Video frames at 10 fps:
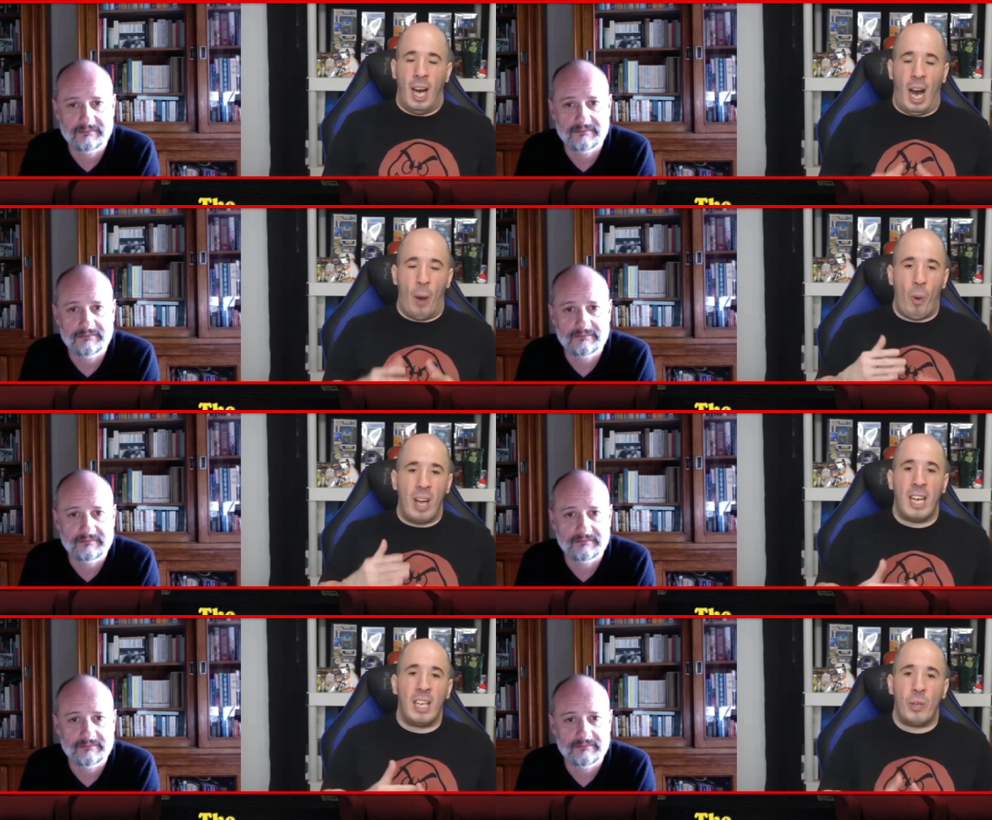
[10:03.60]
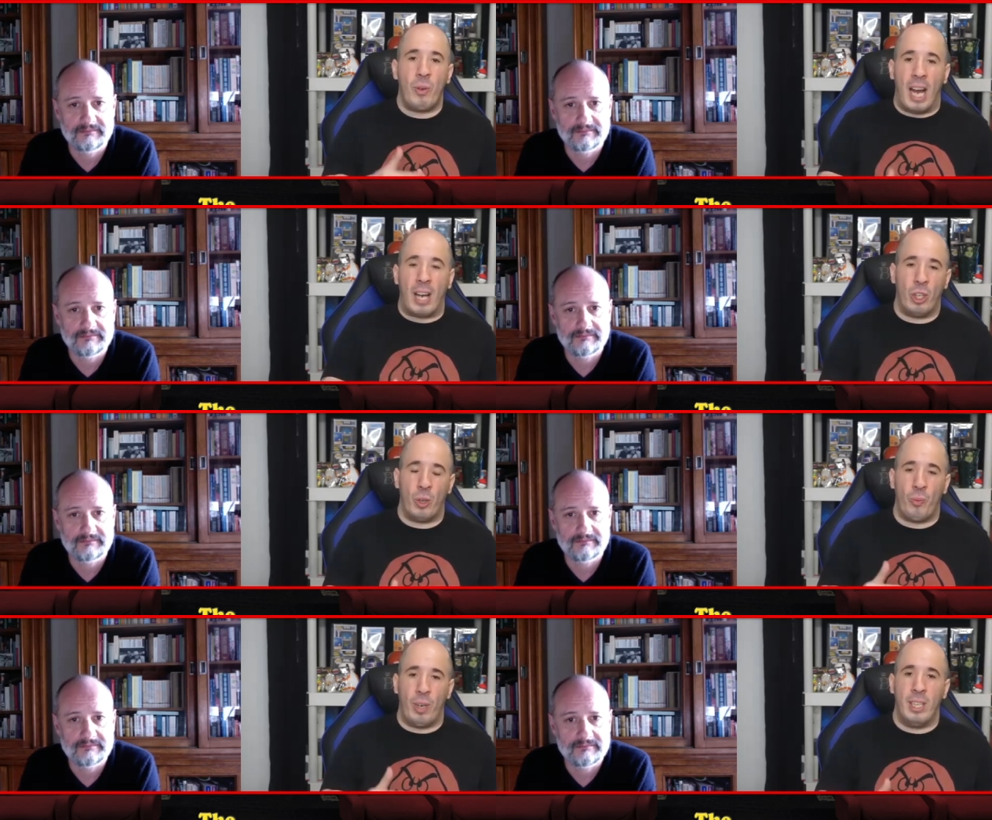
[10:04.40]
Speaker 1: What her
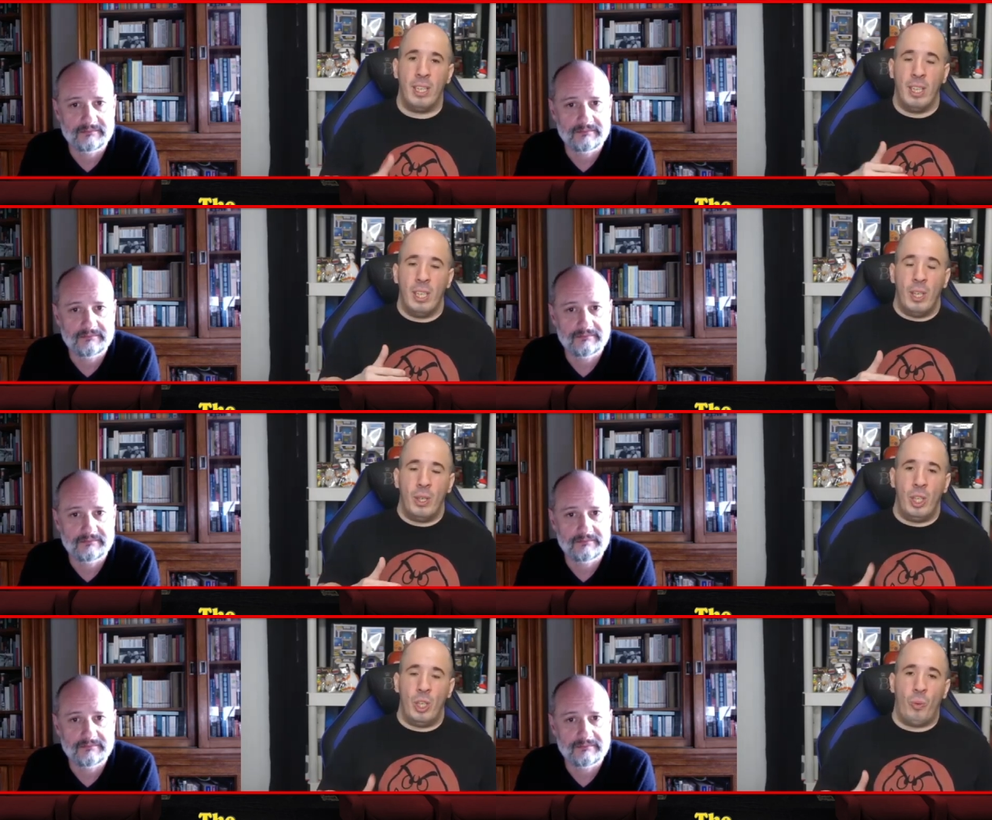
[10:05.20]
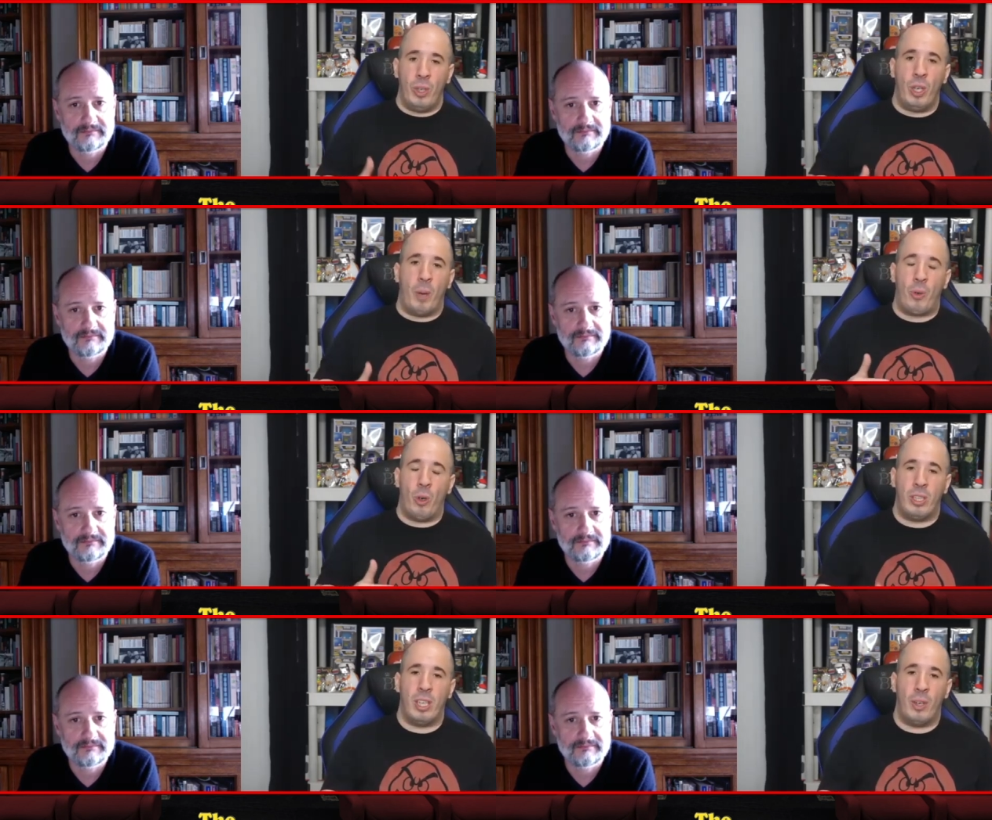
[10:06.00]
reaction when you know would you
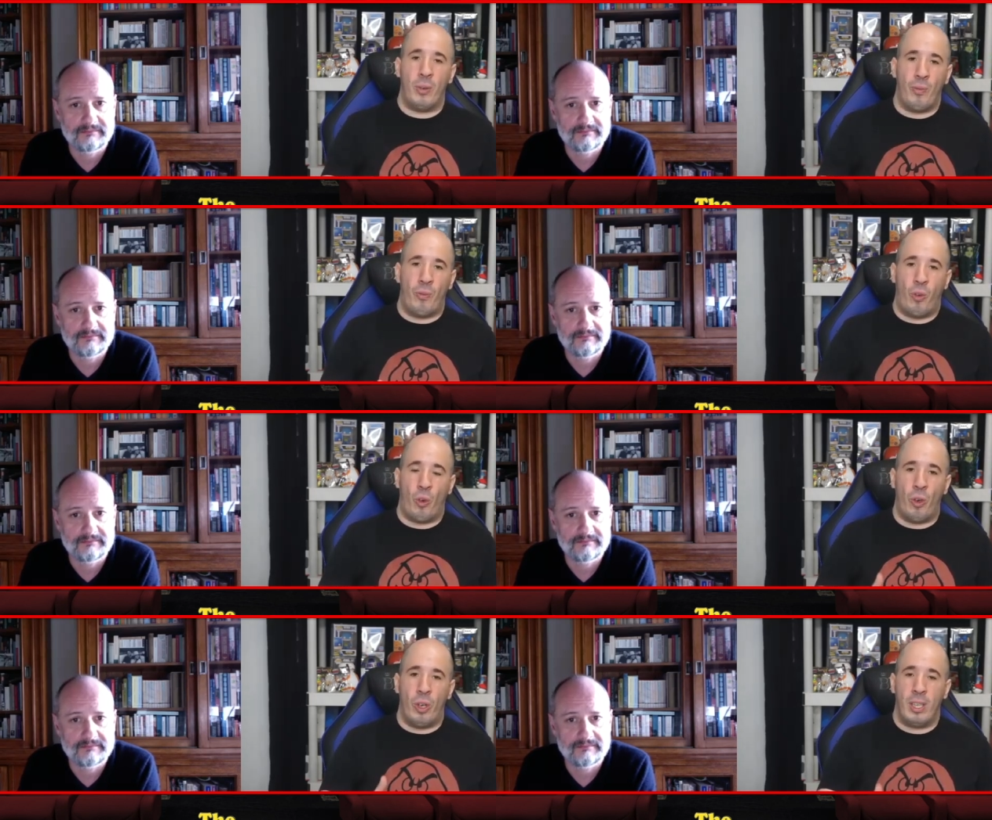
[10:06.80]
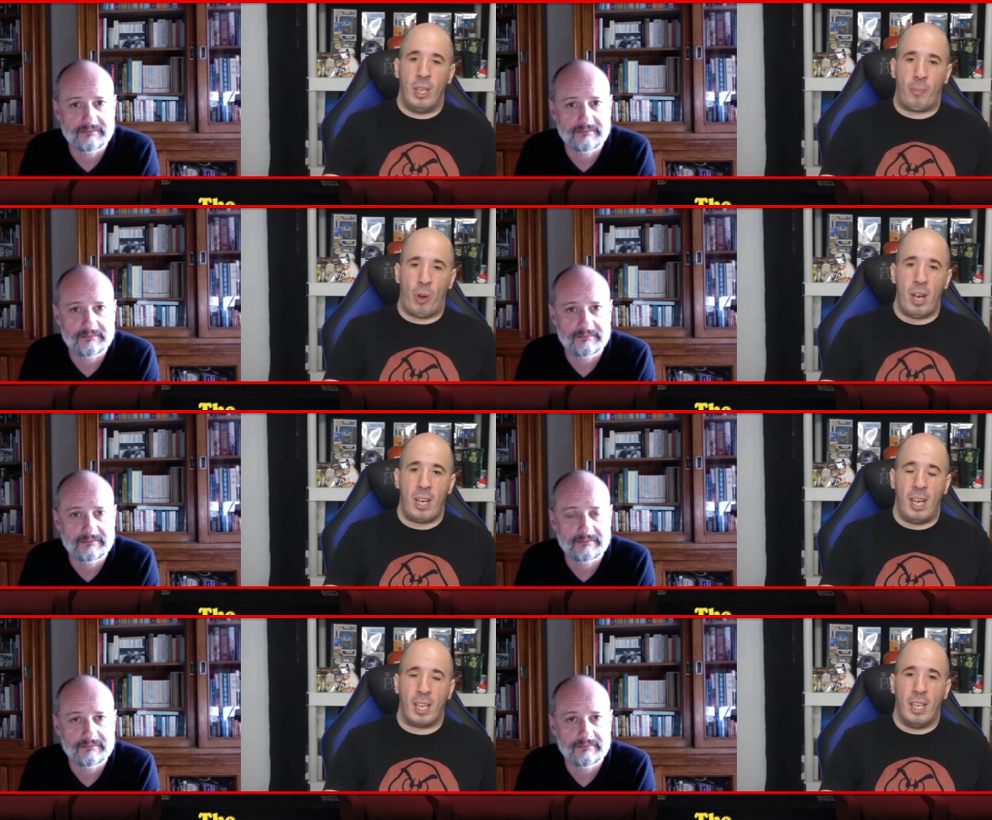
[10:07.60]
approach her for the
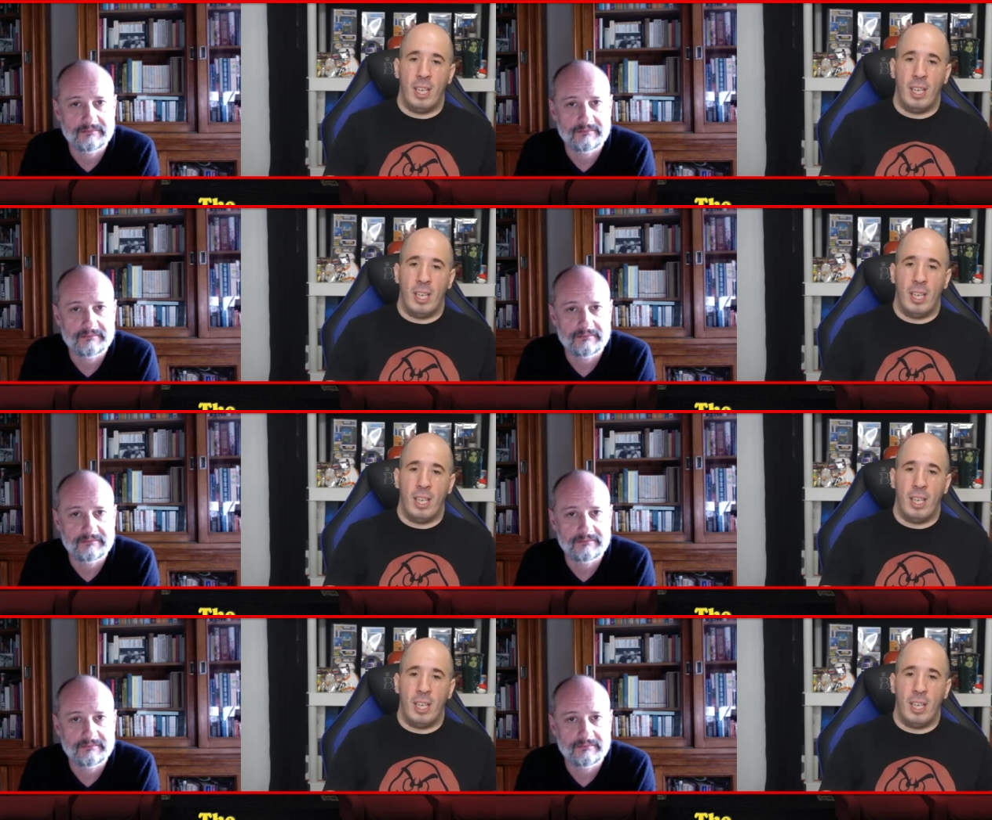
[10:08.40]
project?